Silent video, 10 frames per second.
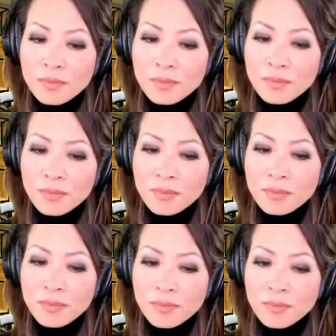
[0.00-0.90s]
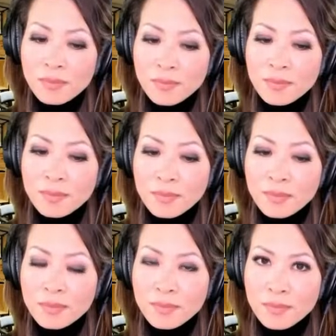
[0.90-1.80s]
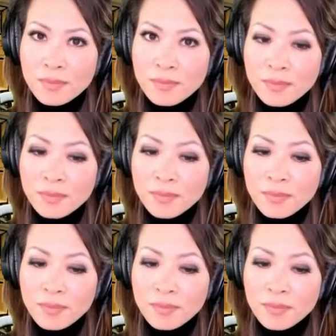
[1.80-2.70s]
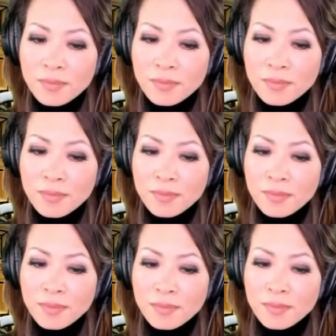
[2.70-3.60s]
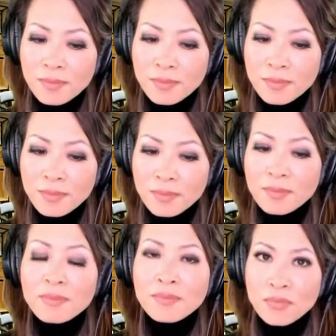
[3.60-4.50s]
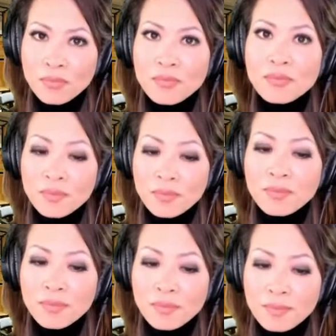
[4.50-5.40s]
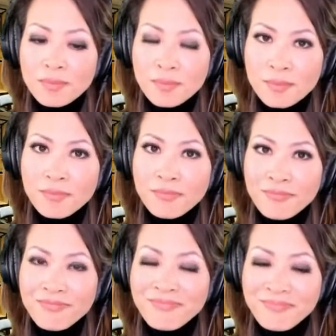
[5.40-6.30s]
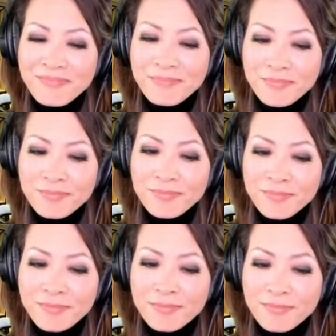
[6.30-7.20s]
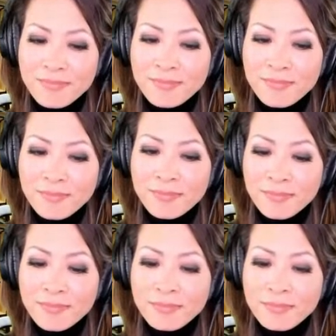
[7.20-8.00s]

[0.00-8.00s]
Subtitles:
This person isn't speaking.